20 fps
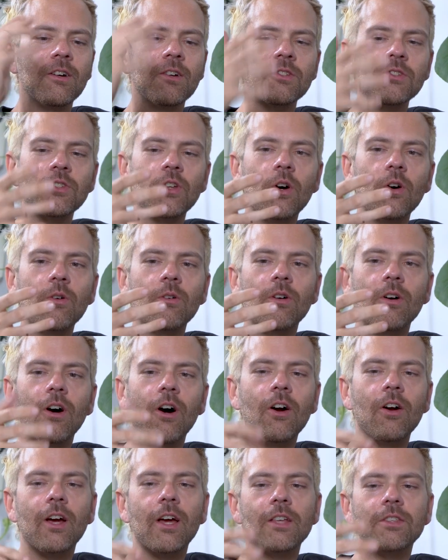So,
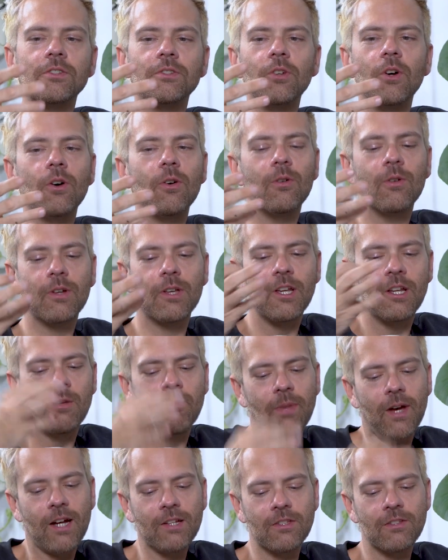all right, so getting
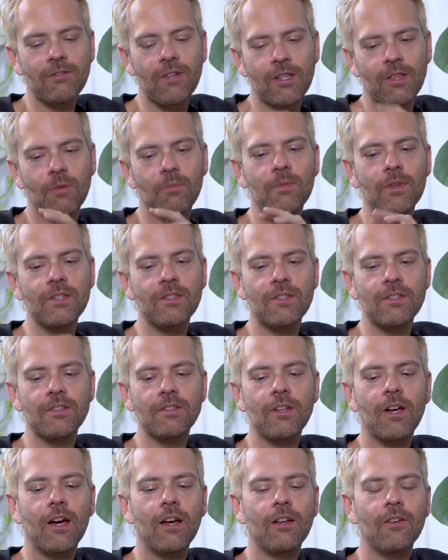back to, like, the business
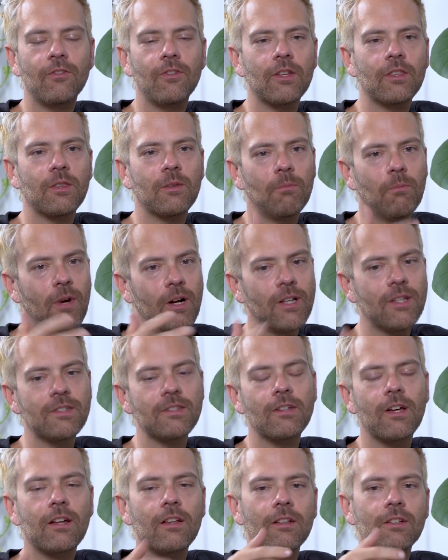side of, like, the money
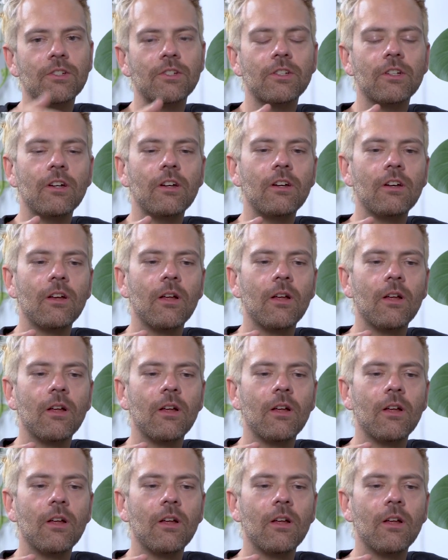side of the shit,